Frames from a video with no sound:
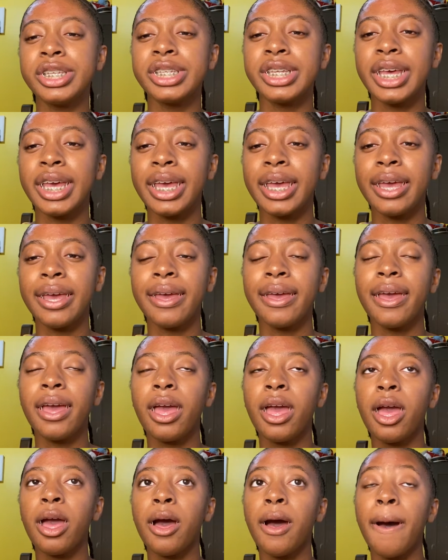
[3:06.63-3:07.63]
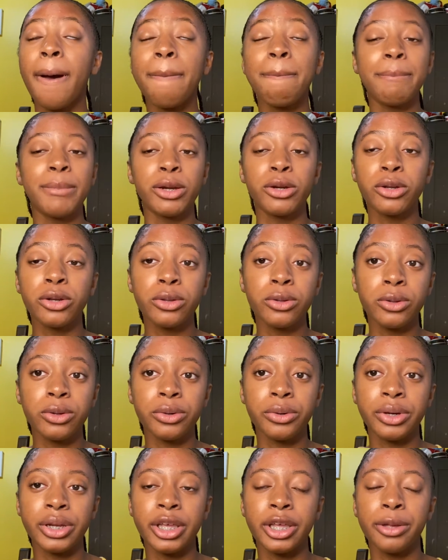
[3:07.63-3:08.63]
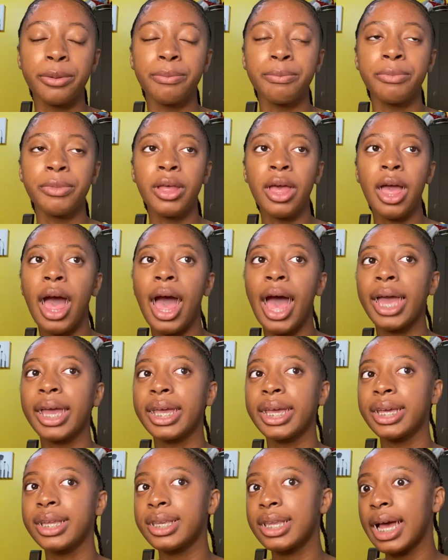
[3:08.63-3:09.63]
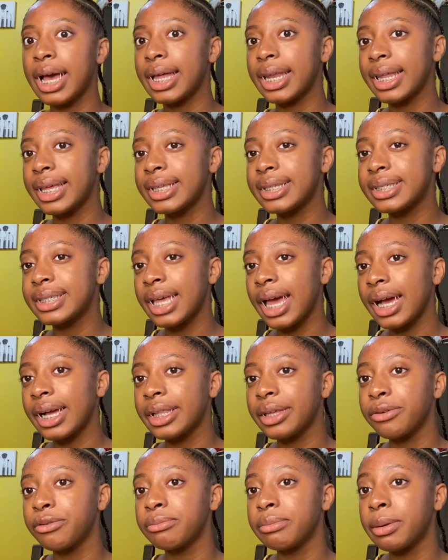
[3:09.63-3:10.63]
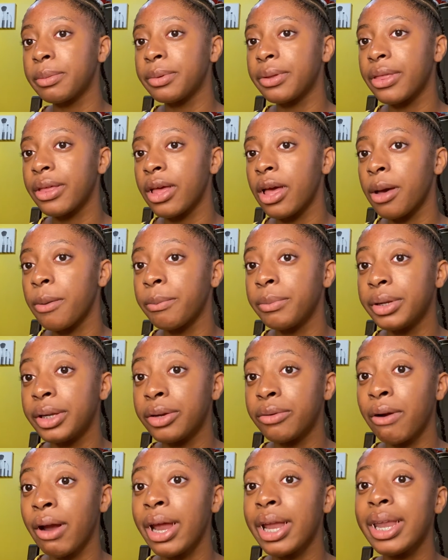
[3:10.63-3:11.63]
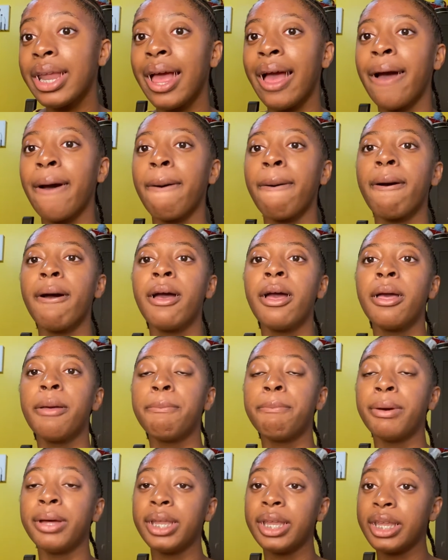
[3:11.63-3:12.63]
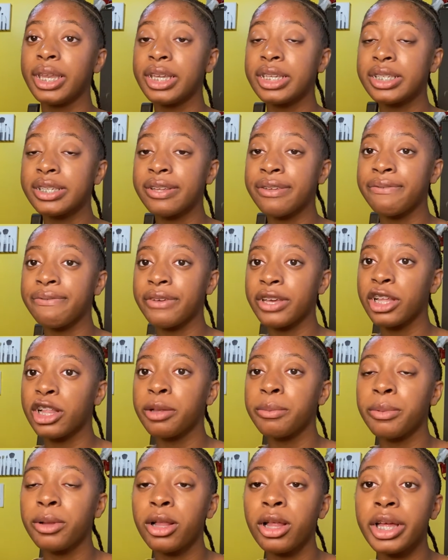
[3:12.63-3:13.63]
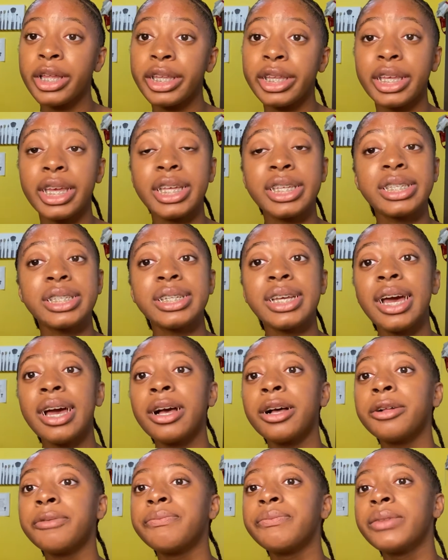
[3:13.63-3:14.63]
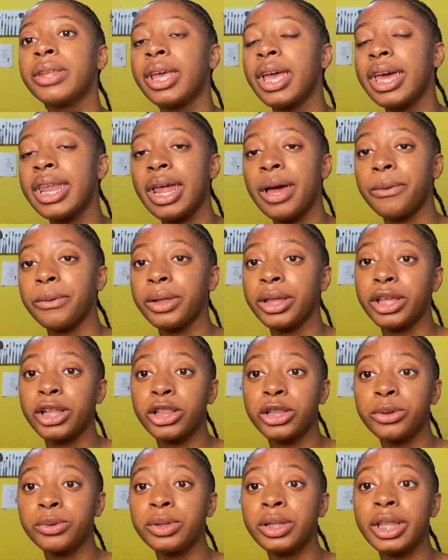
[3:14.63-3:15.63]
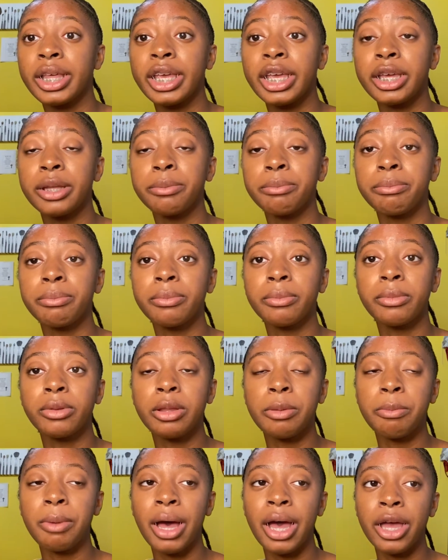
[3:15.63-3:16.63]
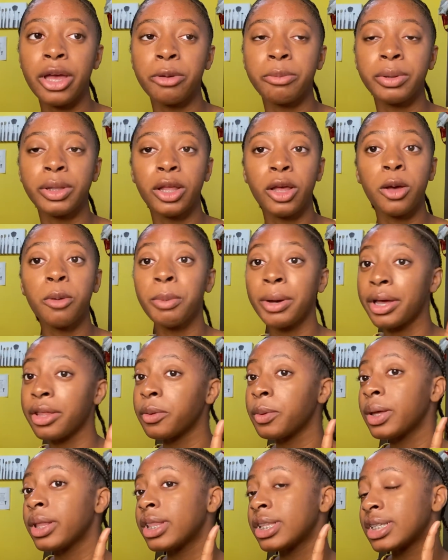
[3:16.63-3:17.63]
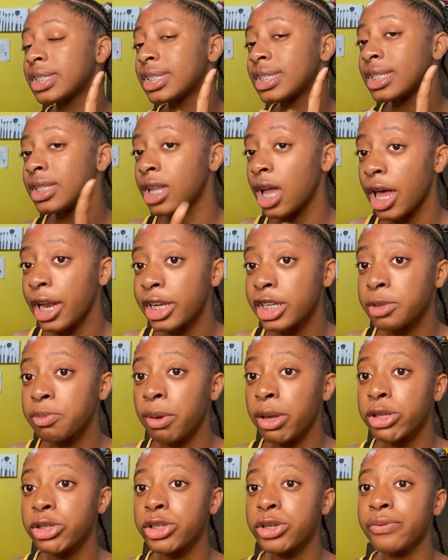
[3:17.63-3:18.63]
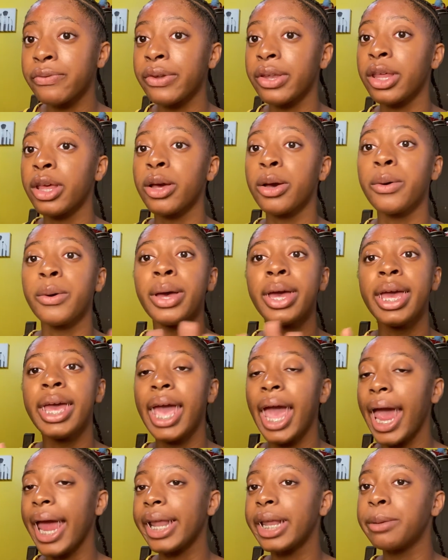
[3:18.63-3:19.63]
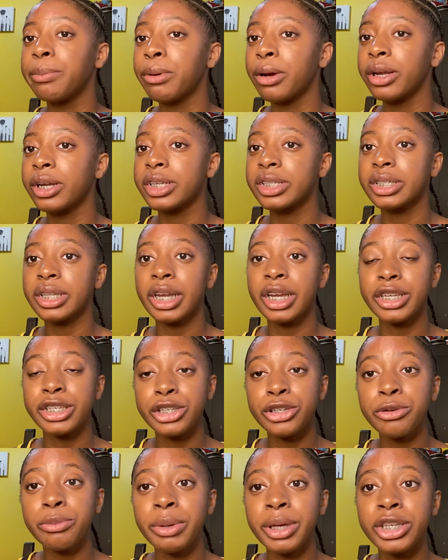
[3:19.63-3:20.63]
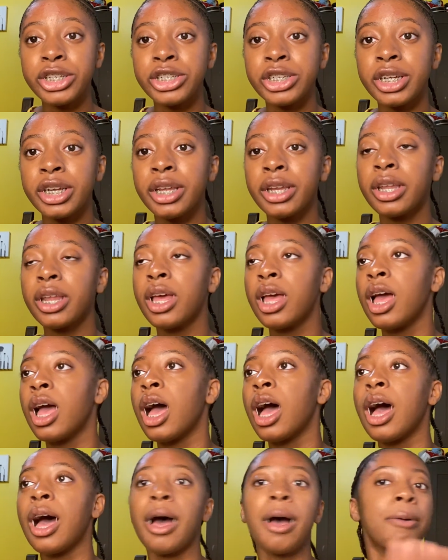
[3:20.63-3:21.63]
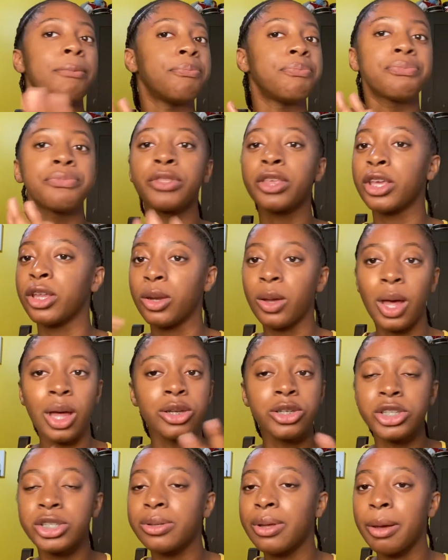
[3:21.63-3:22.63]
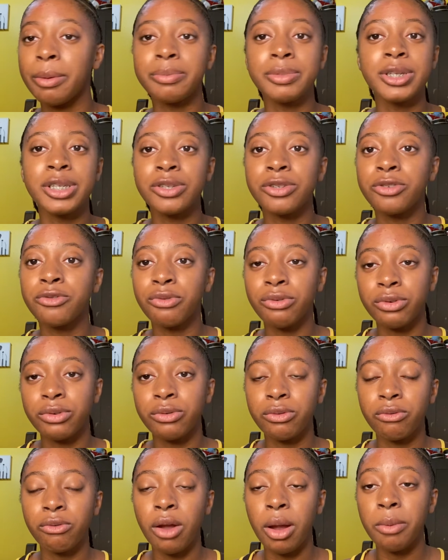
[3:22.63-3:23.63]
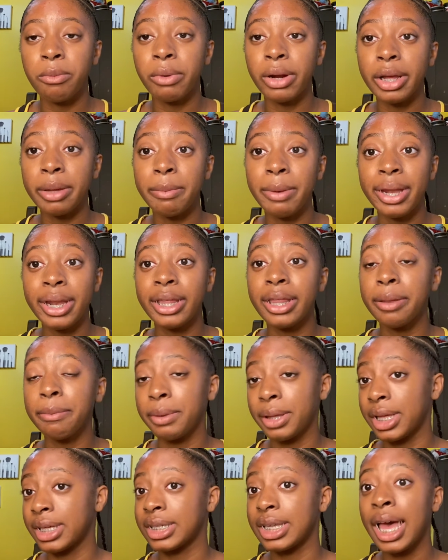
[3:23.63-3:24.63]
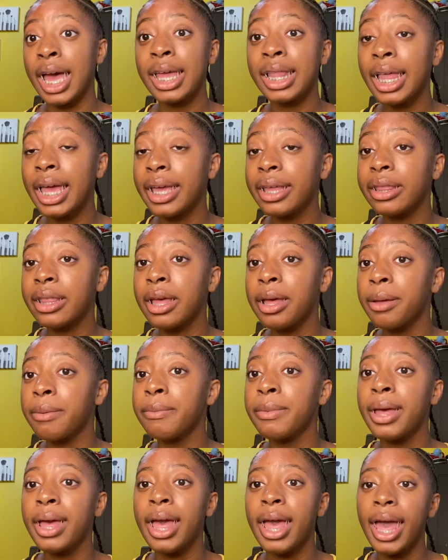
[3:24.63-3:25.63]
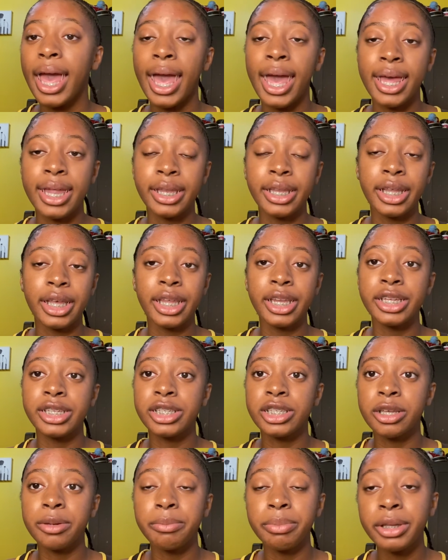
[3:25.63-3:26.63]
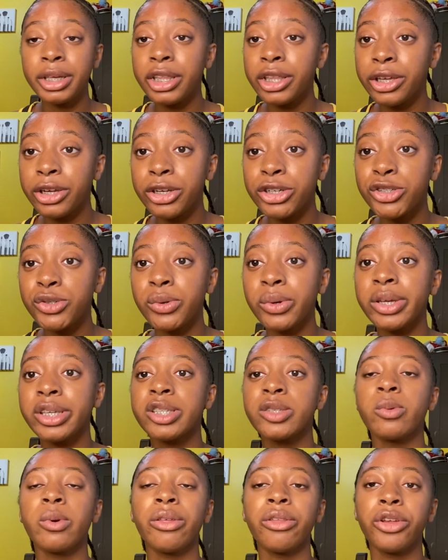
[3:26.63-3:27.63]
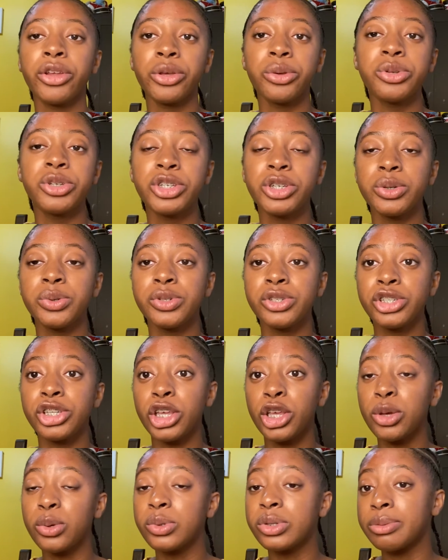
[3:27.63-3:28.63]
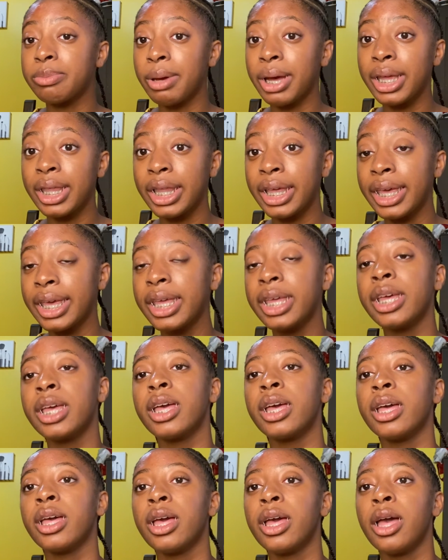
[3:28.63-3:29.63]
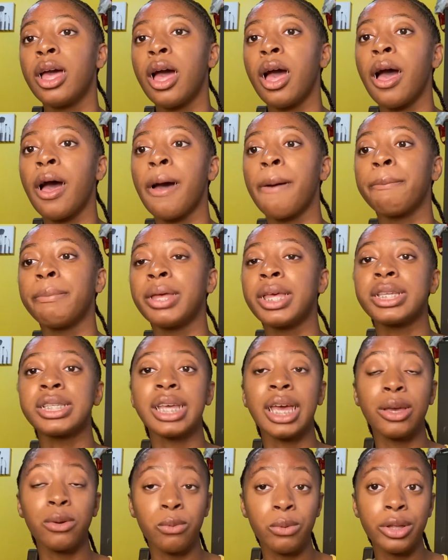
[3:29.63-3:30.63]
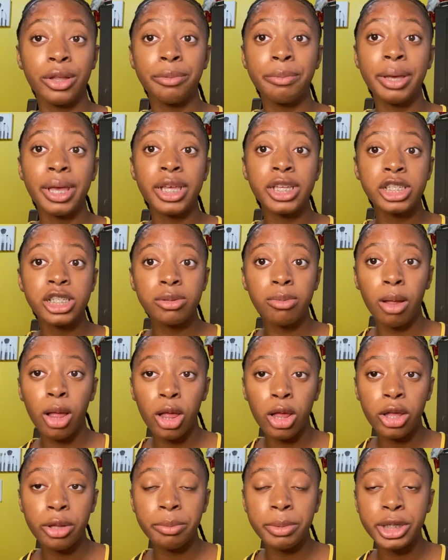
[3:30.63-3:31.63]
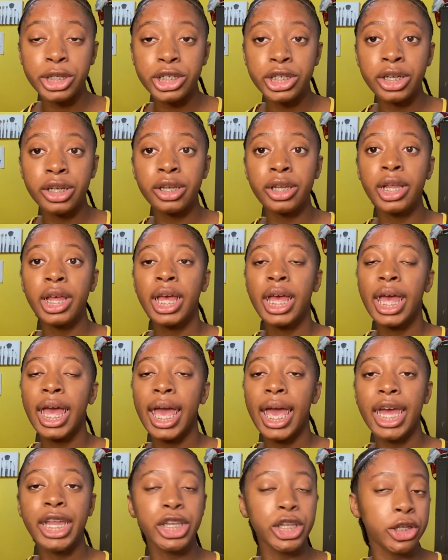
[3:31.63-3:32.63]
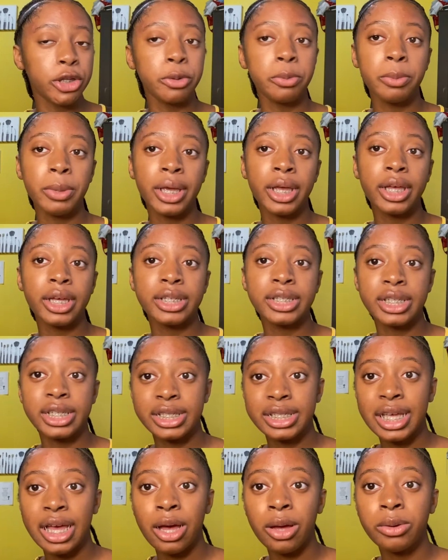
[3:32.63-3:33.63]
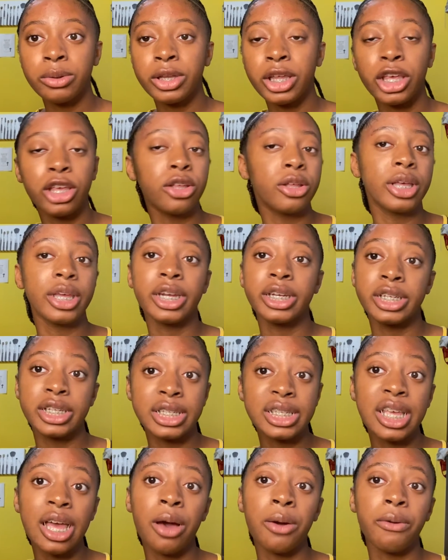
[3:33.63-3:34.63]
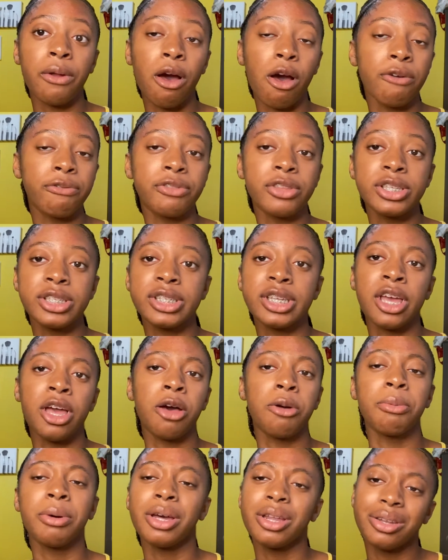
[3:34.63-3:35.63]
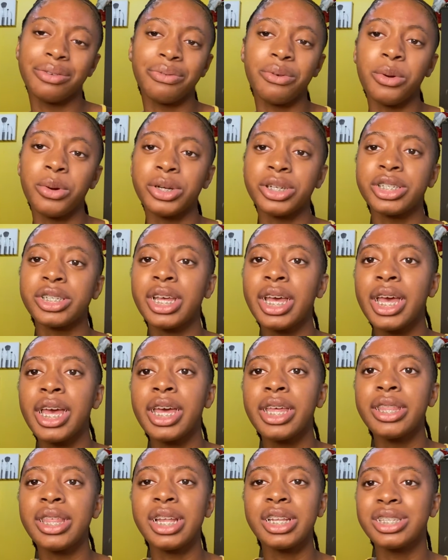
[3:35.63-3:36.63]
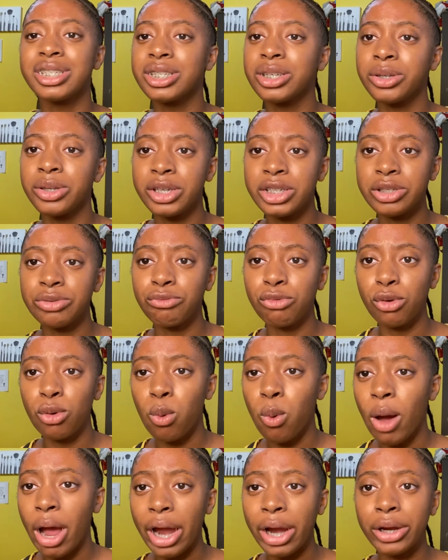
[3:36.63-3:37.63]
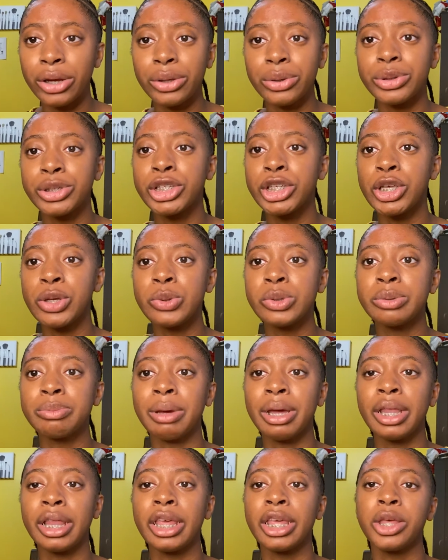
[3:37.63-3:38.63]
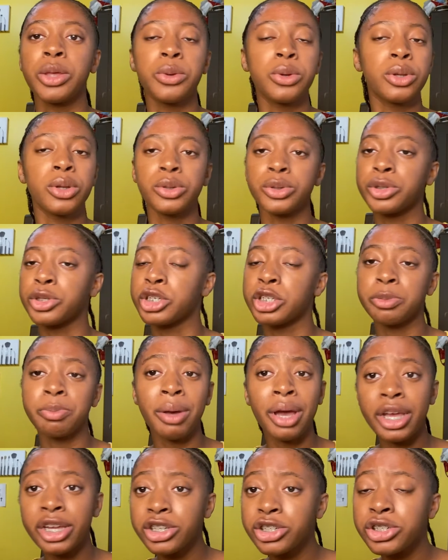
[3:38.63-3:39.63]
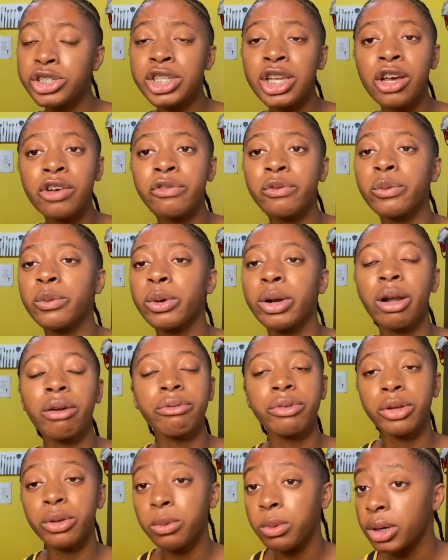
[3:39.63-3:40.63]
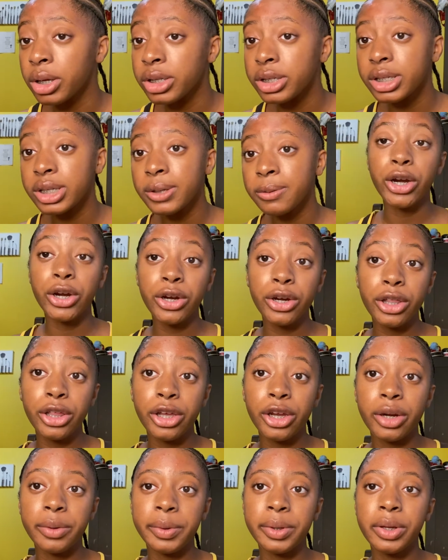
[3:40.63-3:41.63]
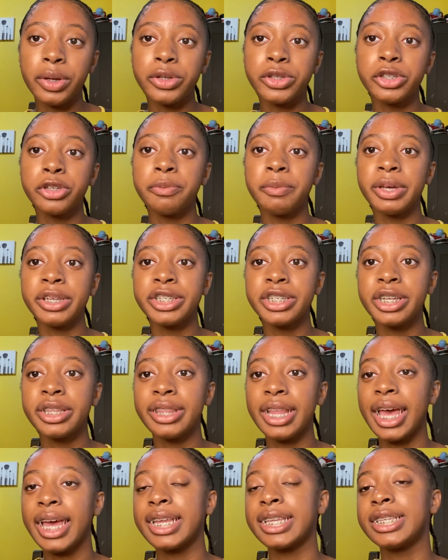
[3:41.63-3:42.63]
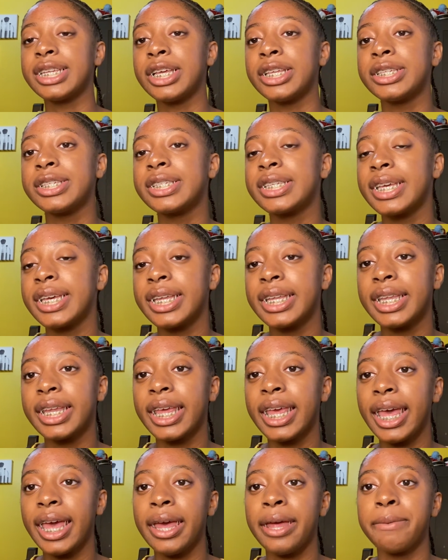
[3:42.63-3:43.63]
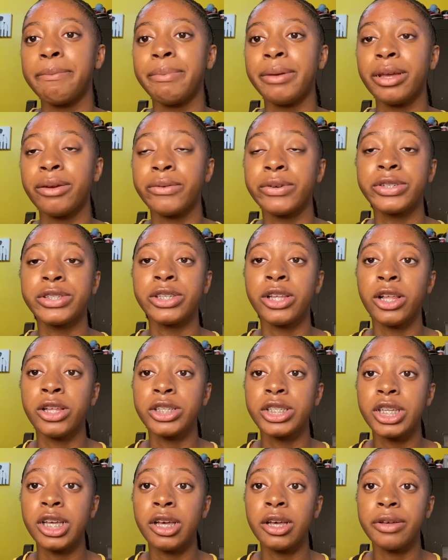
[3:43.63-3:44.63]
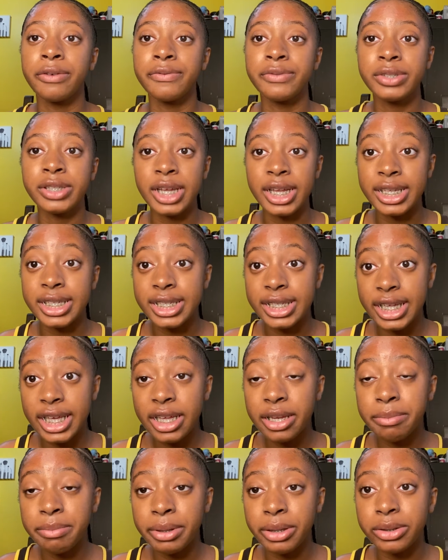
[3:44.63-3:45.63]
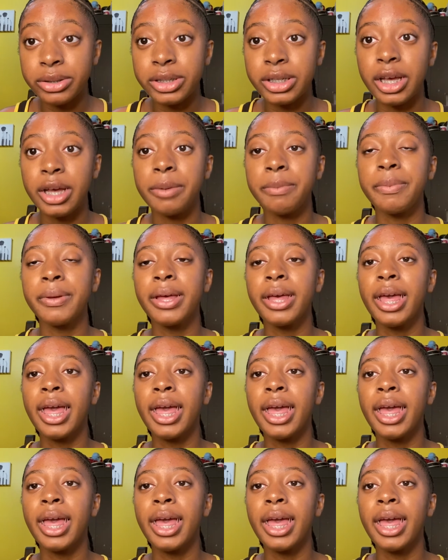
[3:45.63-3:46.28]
Day uh, Miracle Cream. I cannot exactly remember the company right now, but it is available on YesStyle, and I will include the link in the bio below. By the way, this is not a sponsored video. Any products that I do mention, um, you know, I'll just, I'm just um, recommending them because I like them and it is completely your choice whether you choose to use my link um, because I will make a small commission and you'll make a discount you'll get a discount off the sale but of course that still doesn't require you to use my link. You can also just buy it yourself wherever you want. Earlier, we also mentioned that dull skin can be a result of dead skin buildup.